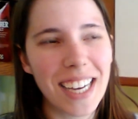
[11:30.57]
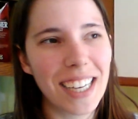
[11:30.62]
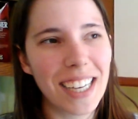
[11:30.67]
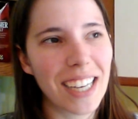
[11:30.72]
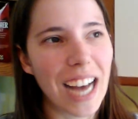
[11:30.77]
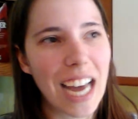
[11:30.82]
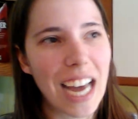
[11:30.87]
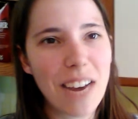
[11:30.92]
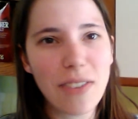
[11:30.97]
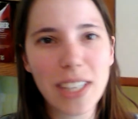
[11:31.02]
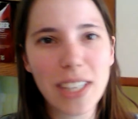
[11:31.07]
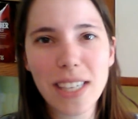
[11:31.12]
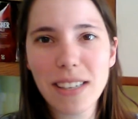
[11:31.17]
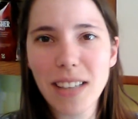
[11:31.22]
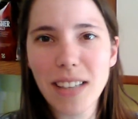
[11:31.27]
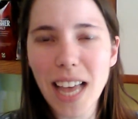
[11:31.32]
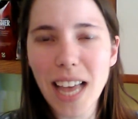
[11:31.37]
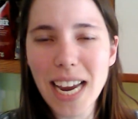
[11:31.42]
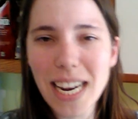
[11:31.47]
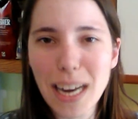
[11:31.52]
kind of a
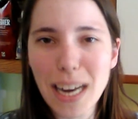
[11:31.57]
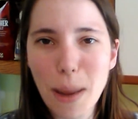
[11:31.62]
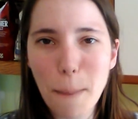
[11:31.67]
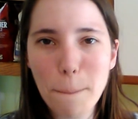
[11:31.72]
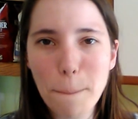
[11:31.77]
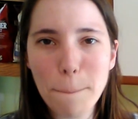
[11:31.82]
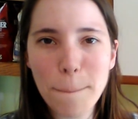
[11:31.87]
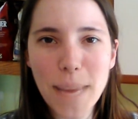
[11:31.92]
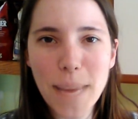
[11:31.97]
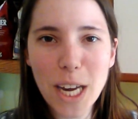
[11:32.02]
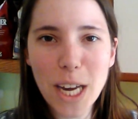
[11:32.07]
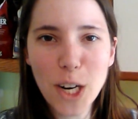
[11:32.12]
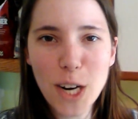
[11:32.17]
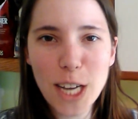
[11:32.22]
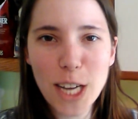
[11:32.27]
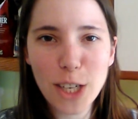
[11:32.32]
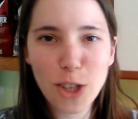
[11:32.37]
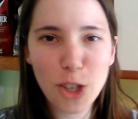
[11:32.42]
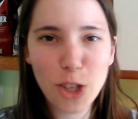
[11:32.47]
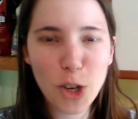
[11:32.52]
slight
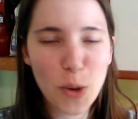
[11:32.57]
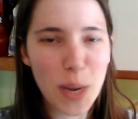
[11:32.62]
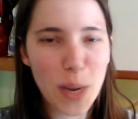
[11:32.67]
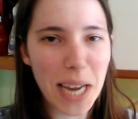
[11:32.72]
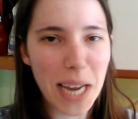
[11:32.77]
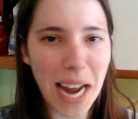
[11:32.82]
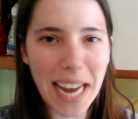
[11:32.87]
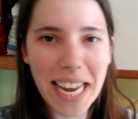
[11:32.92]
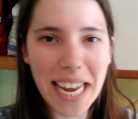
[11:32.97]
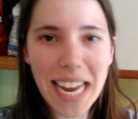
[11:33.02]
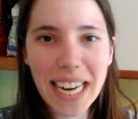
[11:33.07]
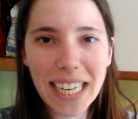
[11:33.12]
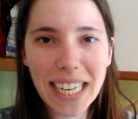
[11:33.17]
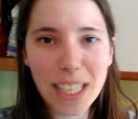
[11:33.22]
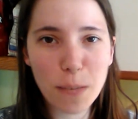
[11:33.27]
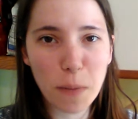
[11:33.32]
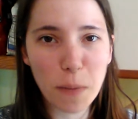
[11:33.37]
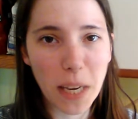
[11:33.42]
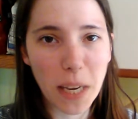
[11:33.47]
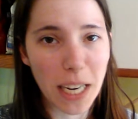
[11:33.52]
bitterness to it. I can't
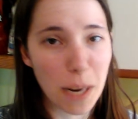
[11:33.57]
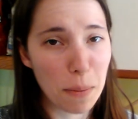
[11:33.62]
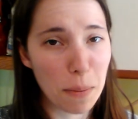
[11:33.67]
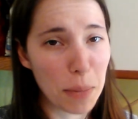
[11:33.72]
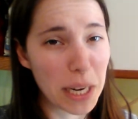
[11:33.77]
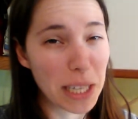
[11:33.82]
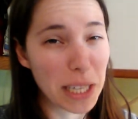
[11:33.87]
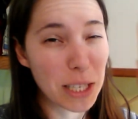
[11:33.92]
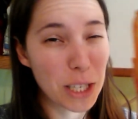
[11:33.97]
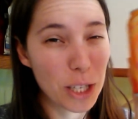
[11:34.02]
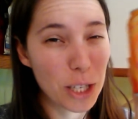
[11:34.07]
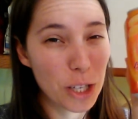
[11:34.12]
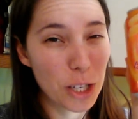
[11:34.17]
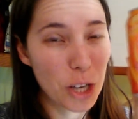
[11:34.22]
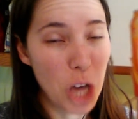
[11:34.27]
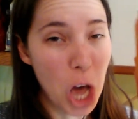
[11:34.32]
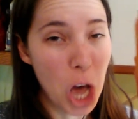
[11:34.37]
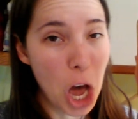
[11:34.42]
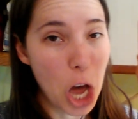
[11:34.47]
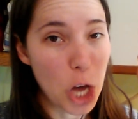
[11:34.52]
explain it, but it's
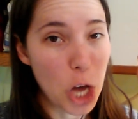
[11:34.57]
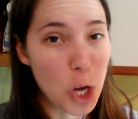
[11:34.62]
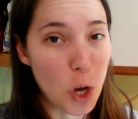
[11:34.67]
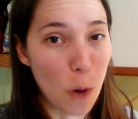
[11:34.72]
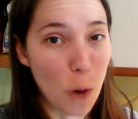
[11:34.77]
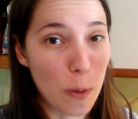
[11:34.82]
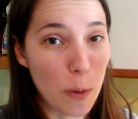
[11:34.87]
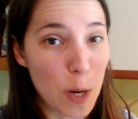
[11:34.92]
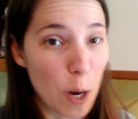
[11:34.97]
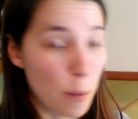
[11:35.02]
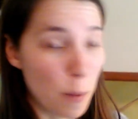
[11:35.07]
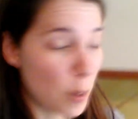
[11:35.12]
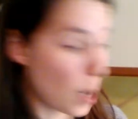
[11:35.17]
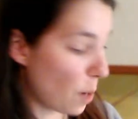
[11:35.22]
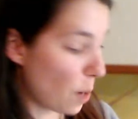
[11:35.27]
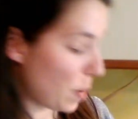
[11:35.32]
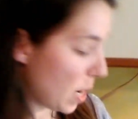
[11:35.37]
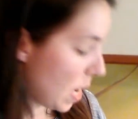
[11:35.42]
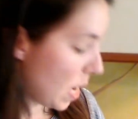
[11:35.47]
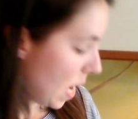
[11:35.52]
yummy, yummy,
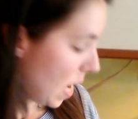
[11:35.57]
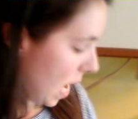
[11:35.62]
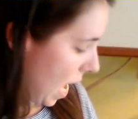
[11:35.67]
yummy.